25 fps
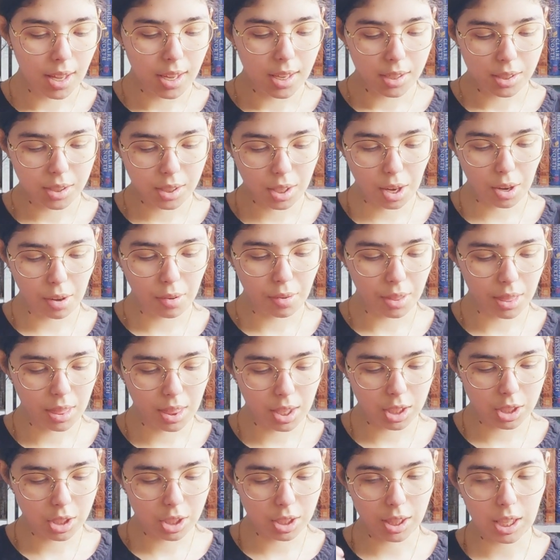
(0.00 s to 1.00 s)
So,
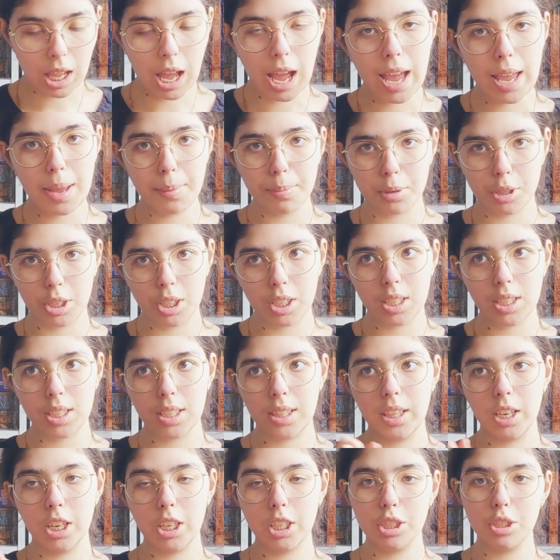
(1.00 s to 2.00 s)
the July book,
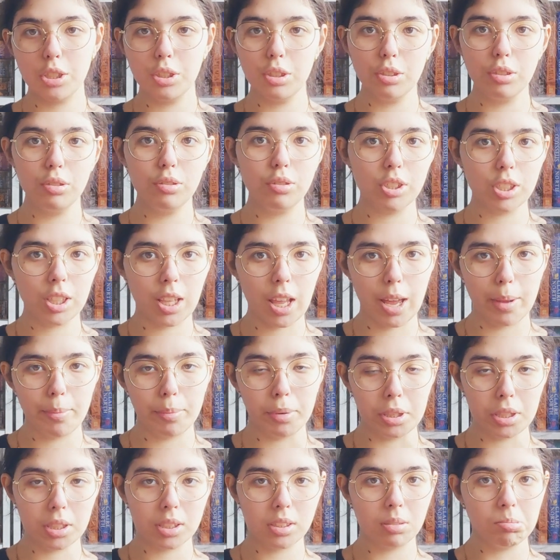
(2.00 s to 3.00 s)
there are 2 July
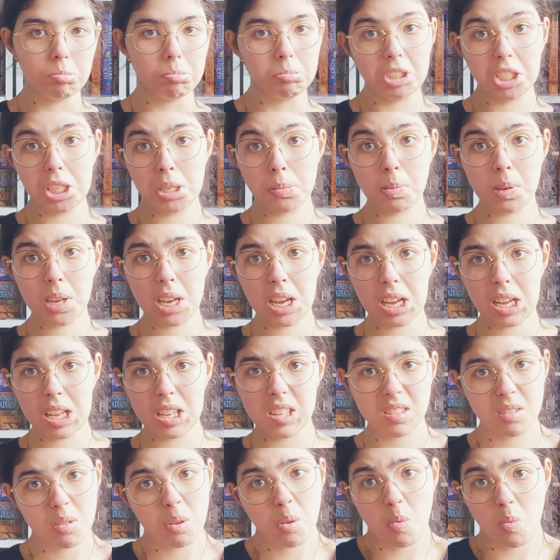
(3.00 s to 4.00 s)
books, just
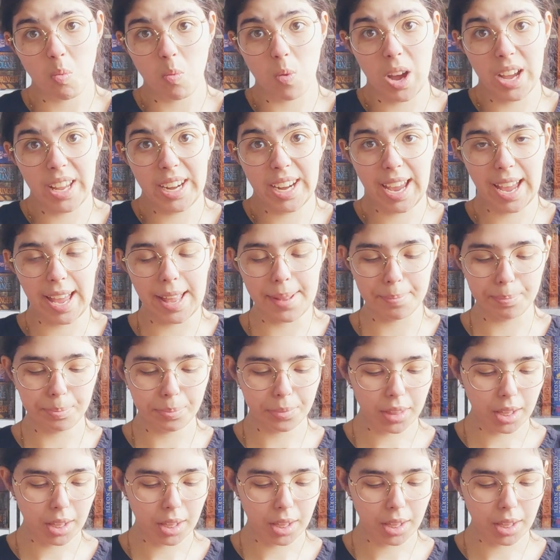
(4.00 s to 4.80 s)
because, why not?